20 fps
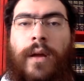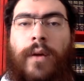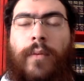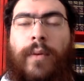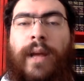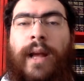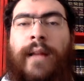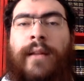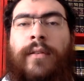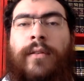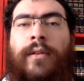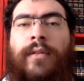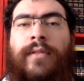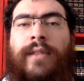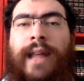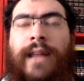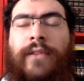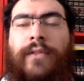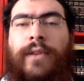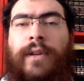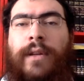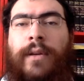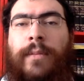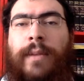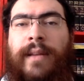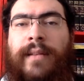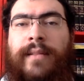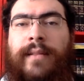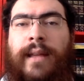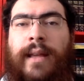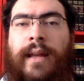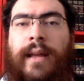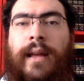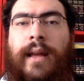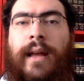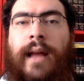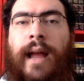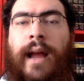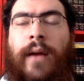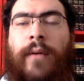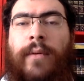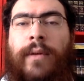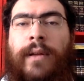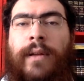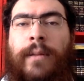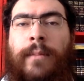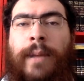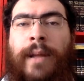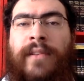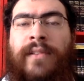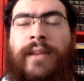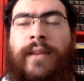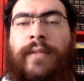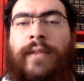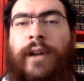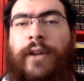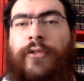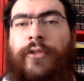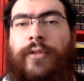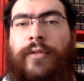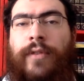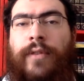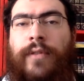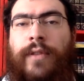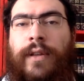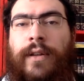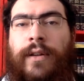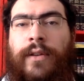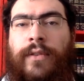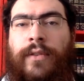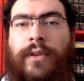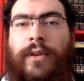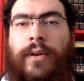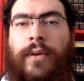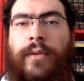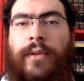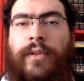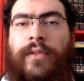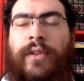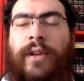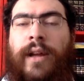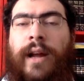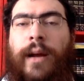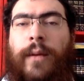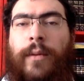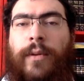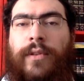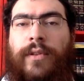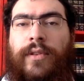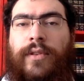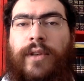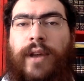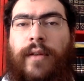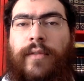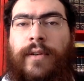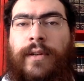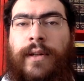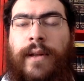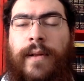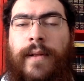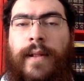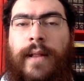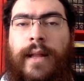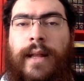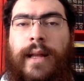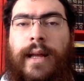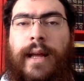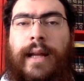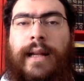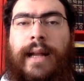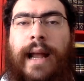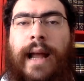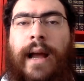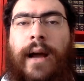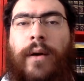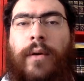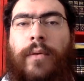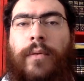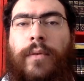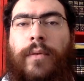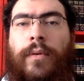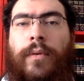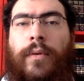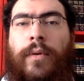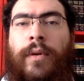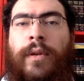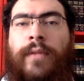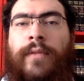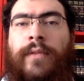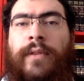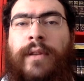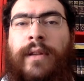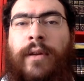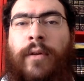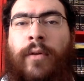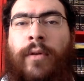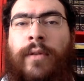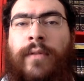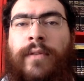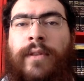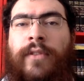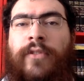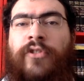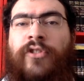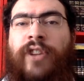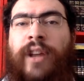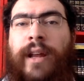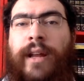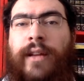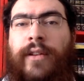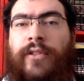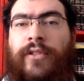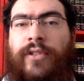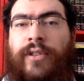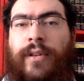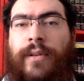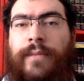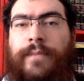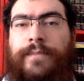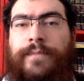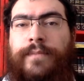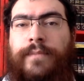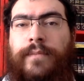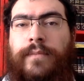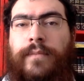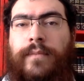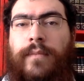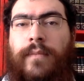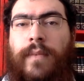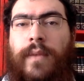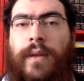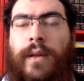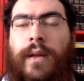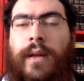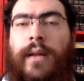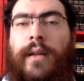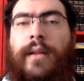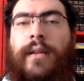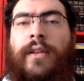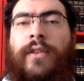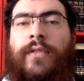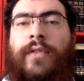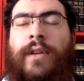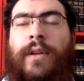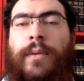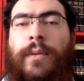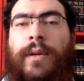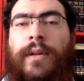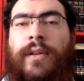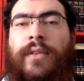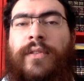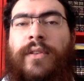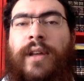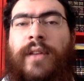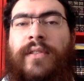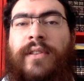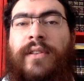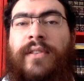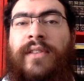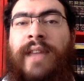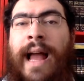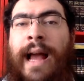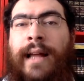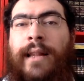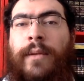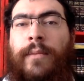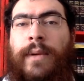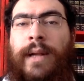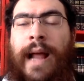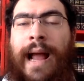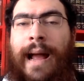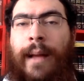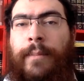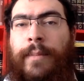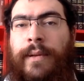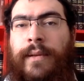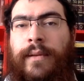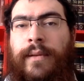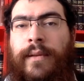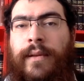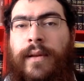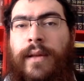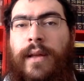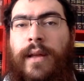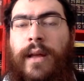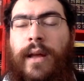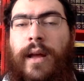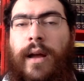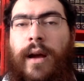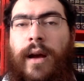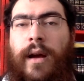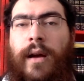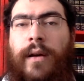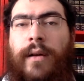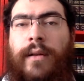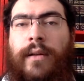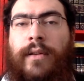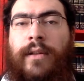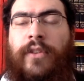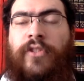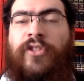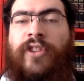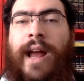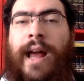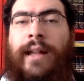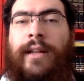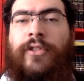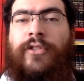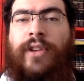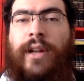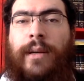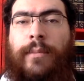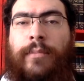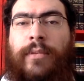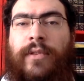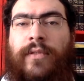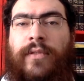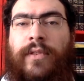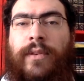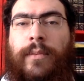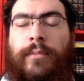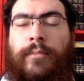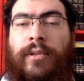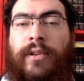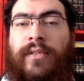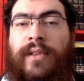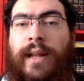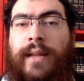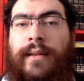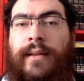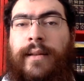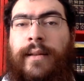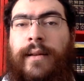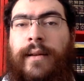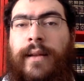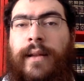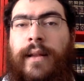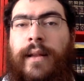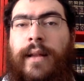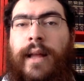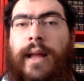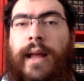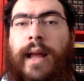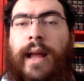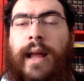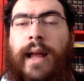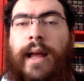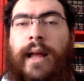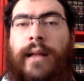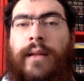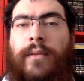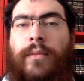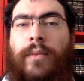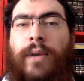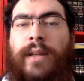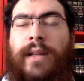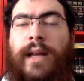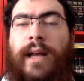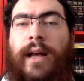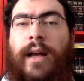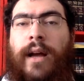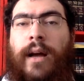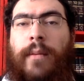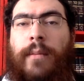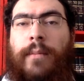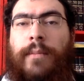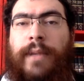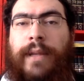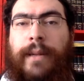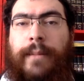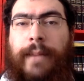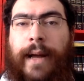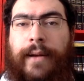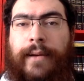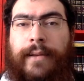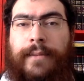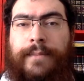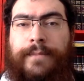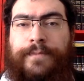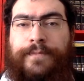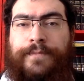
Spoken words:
We ended off last video by saying how about 750 years ago the Zohar was discovered, and how all of this changed. And in this video we're going to discuss exactly what happened, the challenge that it presented, and what the Chacham did about it.